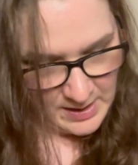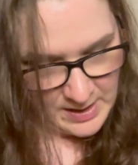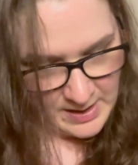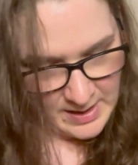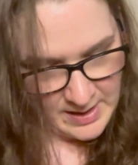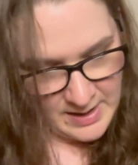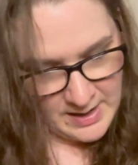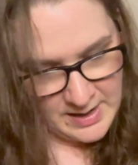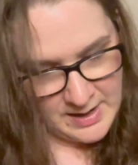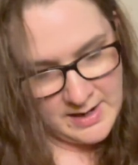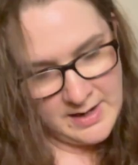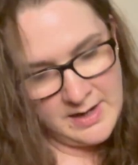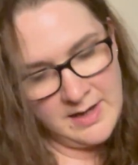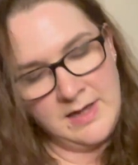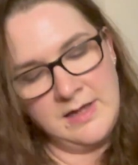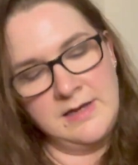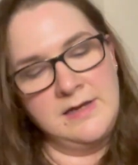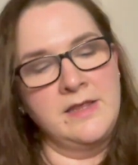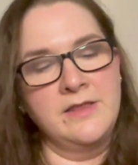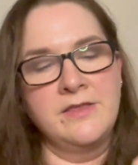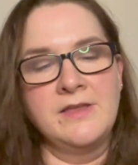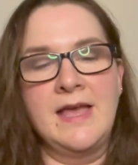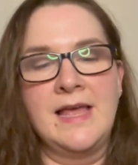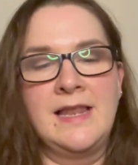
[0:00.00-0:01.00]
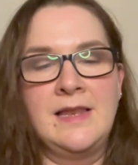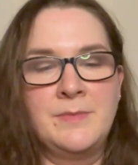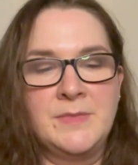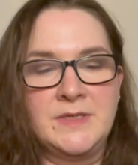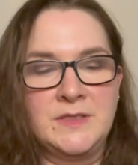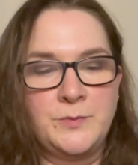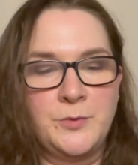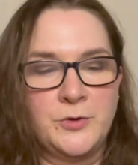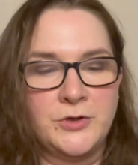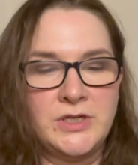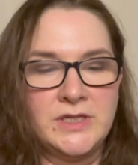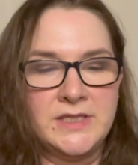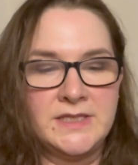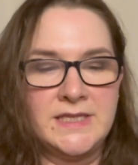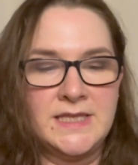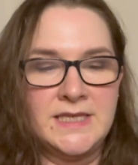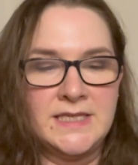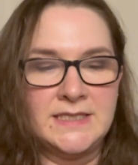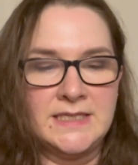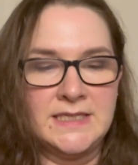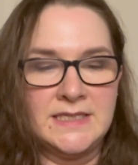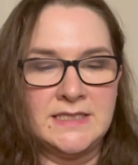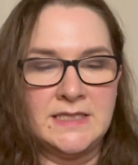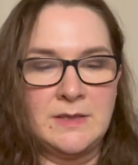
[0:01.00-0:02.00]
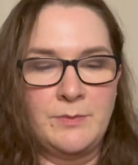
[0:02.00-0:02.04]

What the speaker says: Another Elemis product. This is